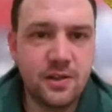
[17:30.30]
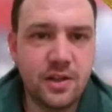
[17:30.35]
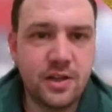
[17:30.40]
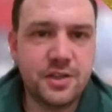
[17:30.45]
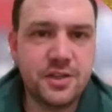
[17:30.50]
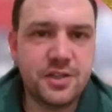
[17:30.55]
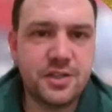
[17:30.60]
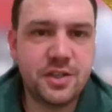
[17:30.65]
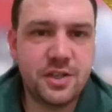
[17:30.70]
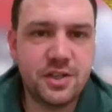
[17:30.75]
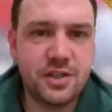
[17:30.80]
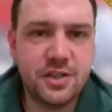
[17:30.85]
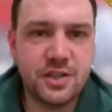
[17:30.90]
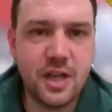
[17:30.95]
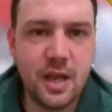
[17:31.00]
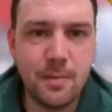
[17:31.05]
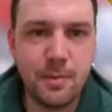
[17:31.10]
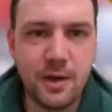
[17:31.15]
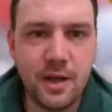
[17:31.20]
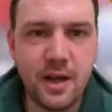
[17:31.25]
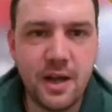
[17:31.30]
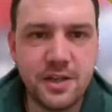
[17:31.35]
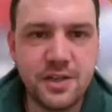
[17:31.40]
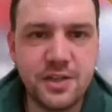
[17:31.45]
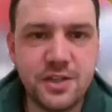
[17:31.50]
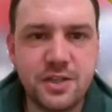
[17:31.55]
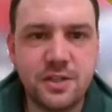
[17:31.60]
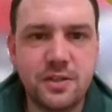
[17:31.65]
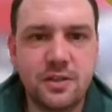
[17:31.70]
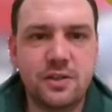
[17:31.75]
Thus
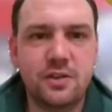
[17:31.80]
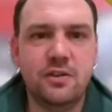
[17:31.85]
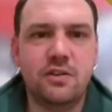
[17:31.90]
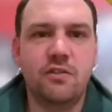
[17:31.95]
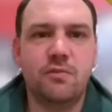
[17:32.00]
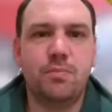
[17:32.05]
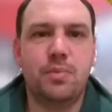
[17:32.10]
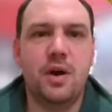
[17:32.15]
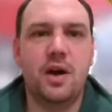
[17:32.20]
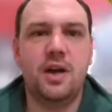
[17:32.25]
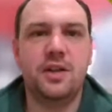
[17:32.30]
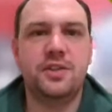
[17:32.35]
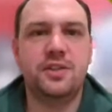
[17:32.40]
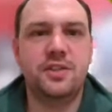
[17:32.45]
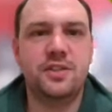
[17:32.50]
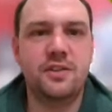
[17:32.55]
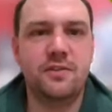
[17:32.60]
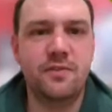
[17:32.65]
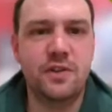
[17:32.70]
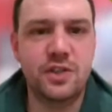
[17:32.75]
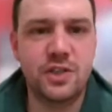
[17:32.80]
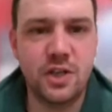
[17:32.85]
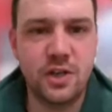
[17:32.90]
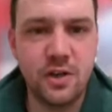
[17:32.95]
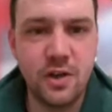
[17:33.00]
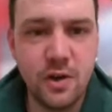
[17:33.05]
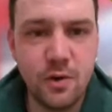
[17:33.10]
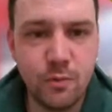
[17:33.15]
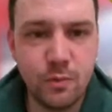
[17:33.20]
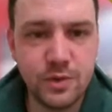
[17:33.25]
stabilised, the Duke of Perth's division